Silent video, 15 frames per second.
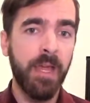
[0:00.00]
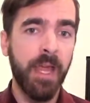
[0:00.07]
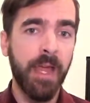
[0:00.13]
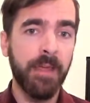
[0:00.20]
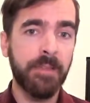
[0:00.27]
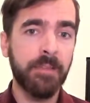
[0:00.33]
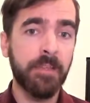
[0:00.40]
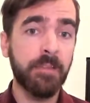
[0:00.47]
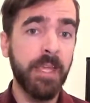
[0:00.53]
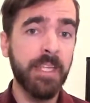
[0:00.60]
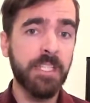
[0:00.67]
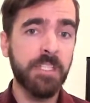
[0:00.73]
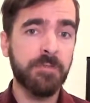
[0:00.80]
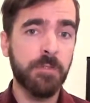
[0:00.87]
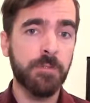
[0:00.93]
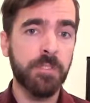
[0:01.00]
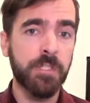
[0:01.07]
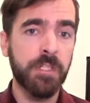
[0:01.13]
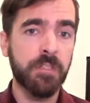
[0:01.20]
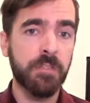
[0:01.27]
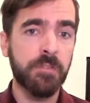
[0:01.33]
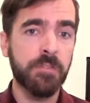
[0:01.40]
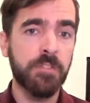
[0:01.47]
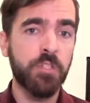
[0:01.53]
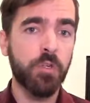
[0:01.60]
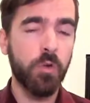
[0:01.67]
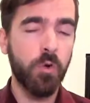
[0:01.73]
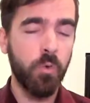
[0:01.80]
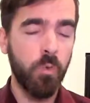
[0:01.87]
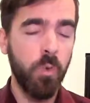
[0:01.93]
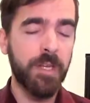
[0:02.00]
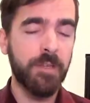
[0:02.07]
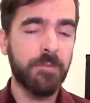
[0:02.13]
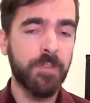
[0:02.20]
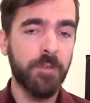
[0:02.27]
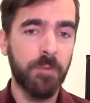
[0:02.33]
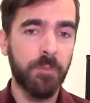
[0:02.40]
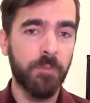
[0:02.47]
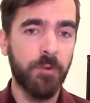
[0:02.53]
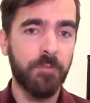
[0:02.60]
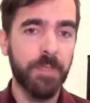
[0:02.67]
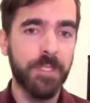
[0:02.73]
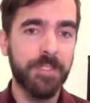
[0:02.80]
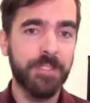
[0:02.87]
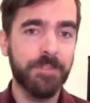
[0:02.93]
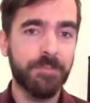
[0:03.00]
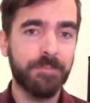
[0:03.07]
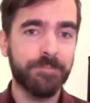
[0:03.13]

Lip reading: and the latest version includes quite a few improvements.